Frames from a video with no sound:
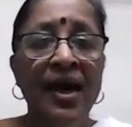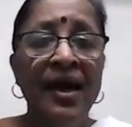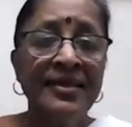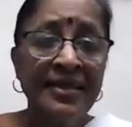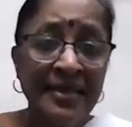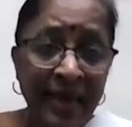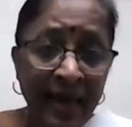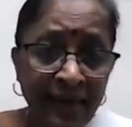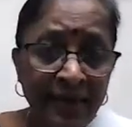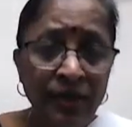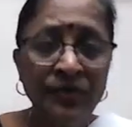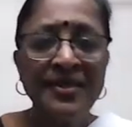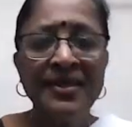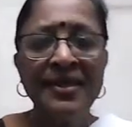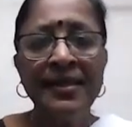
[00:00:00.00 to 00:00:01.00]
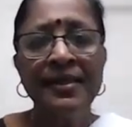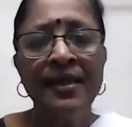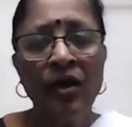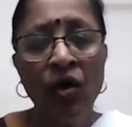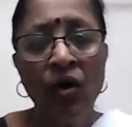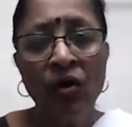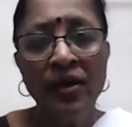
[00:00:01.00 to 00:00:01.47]
I start to see
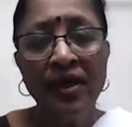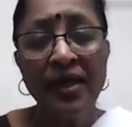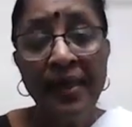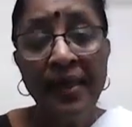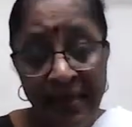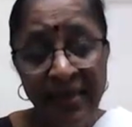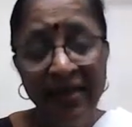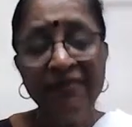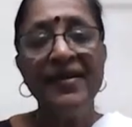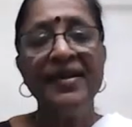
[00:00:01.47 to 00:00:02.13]
the Lord in the